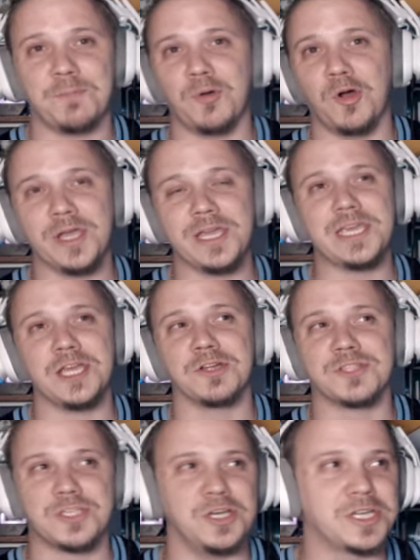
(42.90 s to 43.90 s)
your boy here
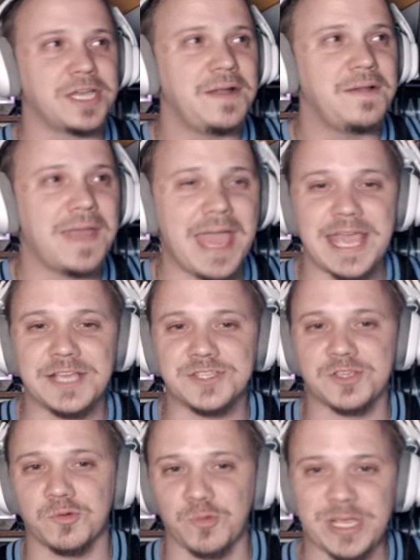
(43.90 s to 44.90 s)
took a
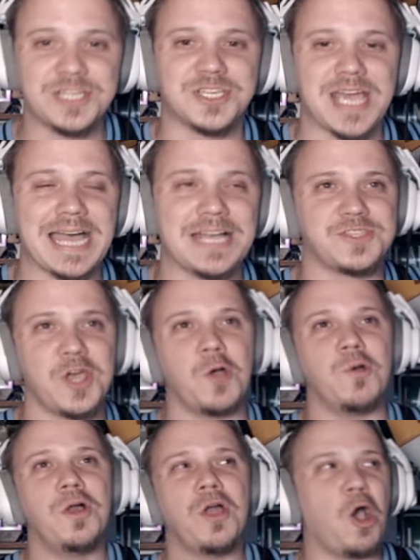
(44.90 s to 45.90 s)
screenshot.
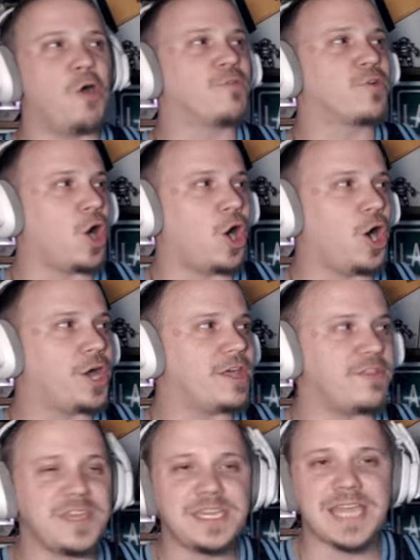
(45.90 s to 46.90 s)
So over on
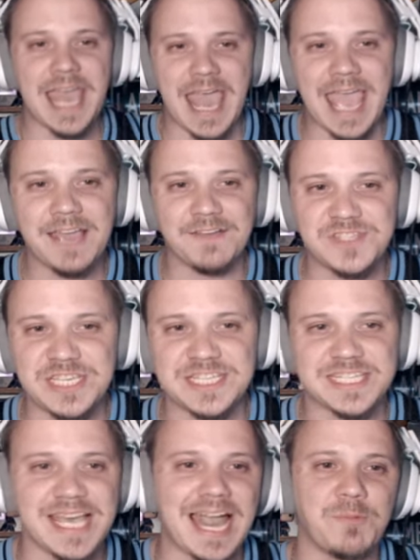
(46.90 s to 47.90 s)
the AFC
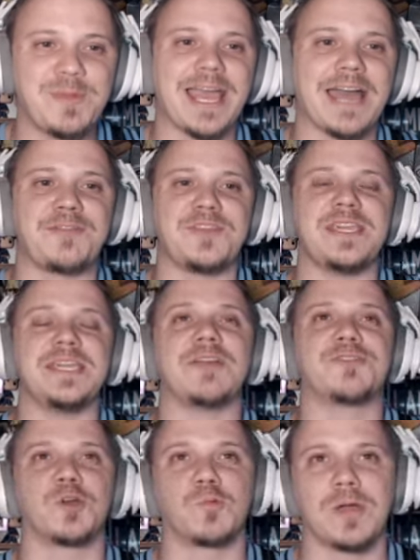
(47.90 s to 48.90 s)
side, we got the
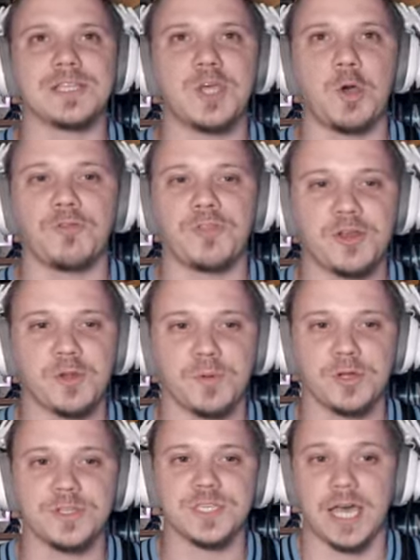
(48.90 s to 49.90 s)
Toronto
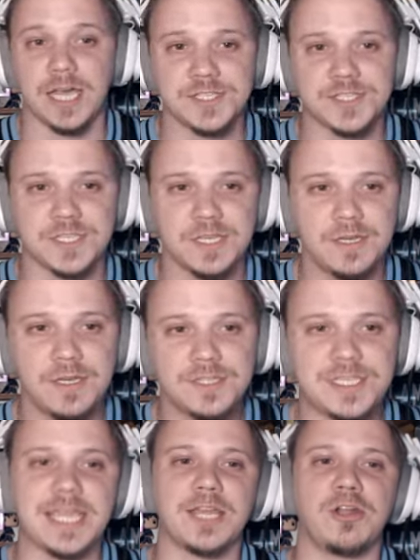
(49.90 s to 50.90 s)
Thunderbirds, us,
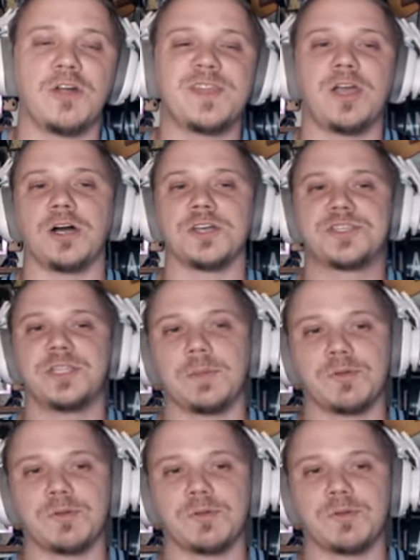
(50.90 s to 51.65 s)
taking on the Austin